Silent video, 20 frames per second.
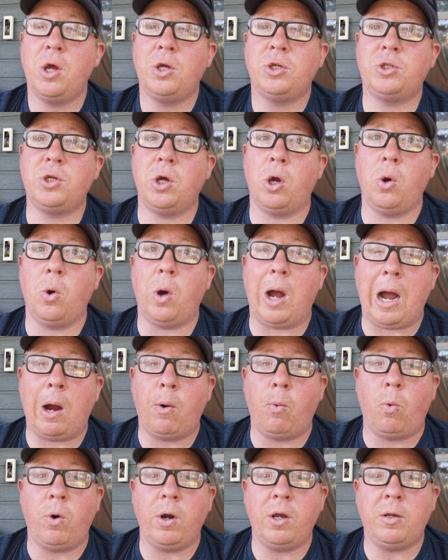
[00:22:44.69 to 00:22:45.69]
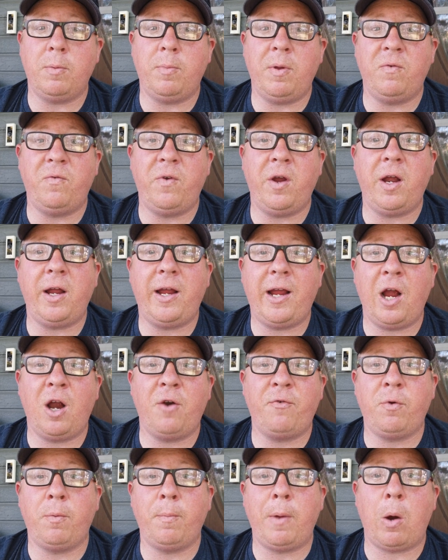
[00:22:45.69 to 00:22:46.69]
So I wanted to be very
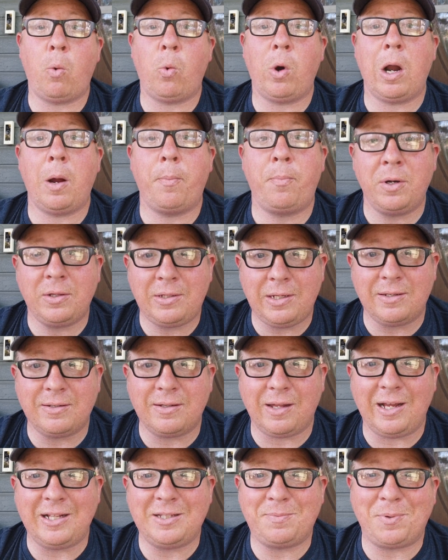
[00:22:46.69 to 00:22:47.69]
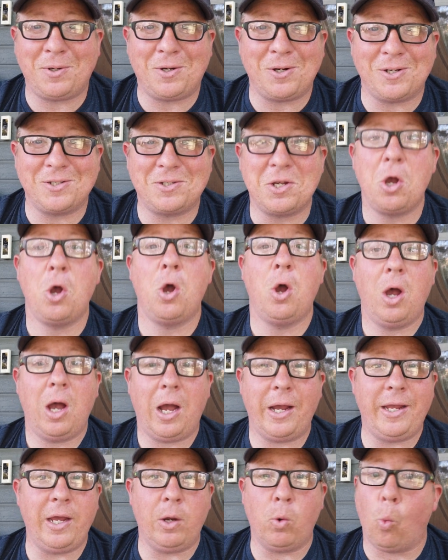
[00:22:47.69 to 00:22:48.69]
careful about where I put these lights, because
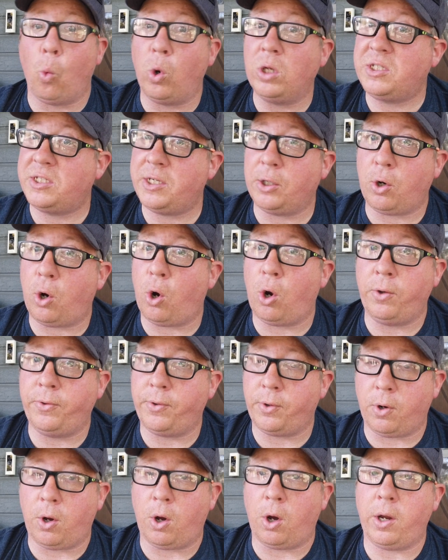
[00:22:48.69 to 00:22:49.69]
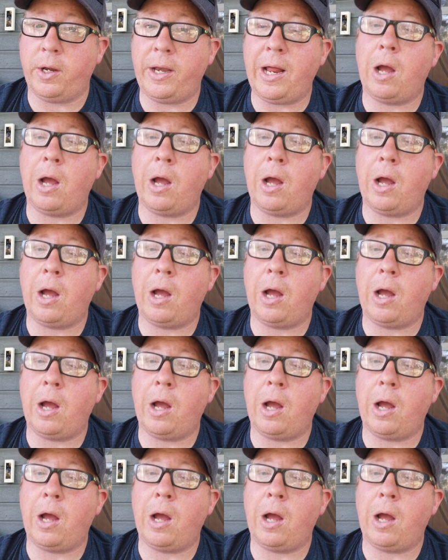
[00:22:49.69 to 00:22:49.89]
again, once they're on, they're on.